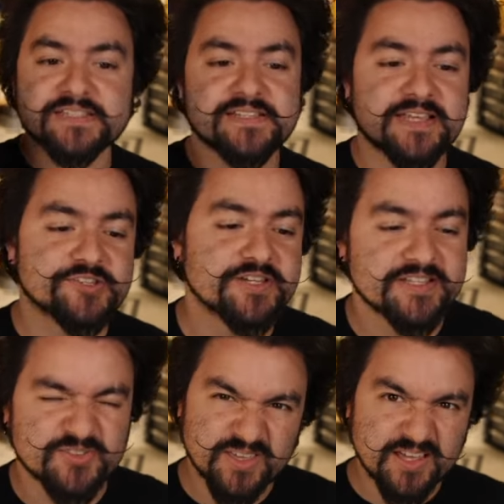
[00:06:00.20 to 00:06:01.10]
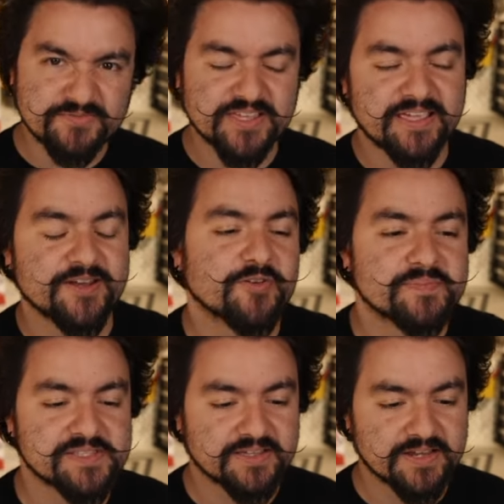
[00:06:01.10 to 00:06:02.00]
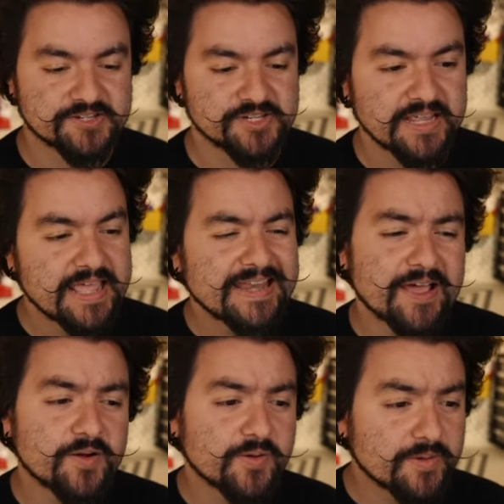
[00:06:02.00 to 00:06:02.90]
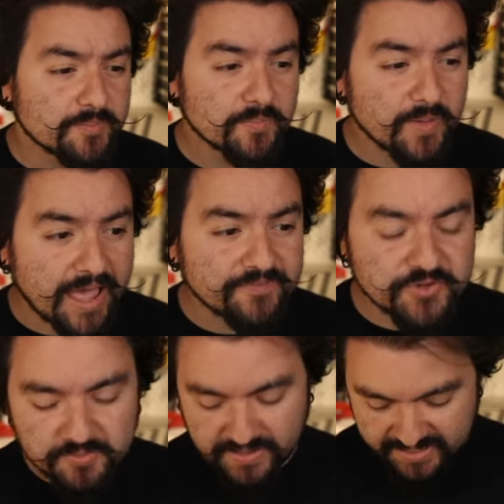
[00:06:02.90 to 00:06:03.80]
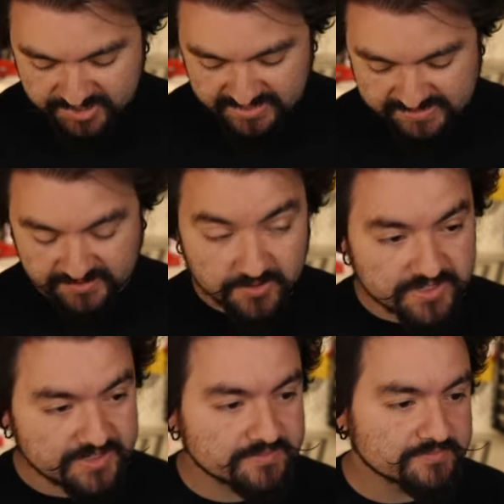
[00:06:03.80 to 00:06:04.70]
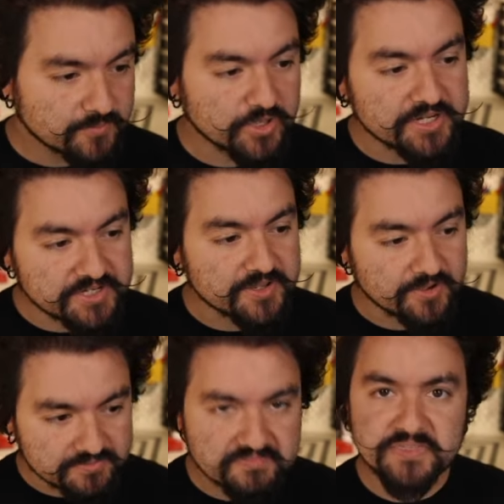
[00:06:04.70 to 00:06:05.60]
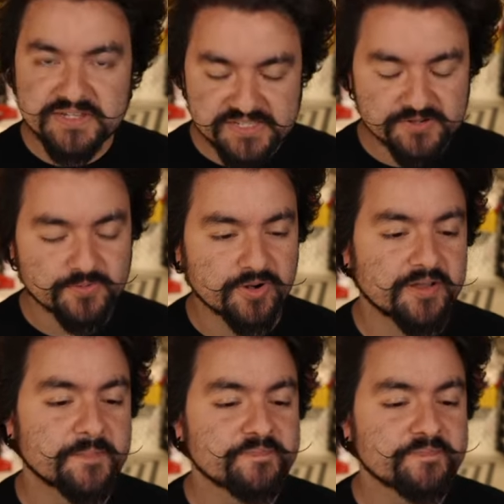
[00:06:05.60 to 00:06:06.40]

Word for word: succession. And so that kind of like interrupts the connection. Now, after the page has loaded, we're good to go. Things still work.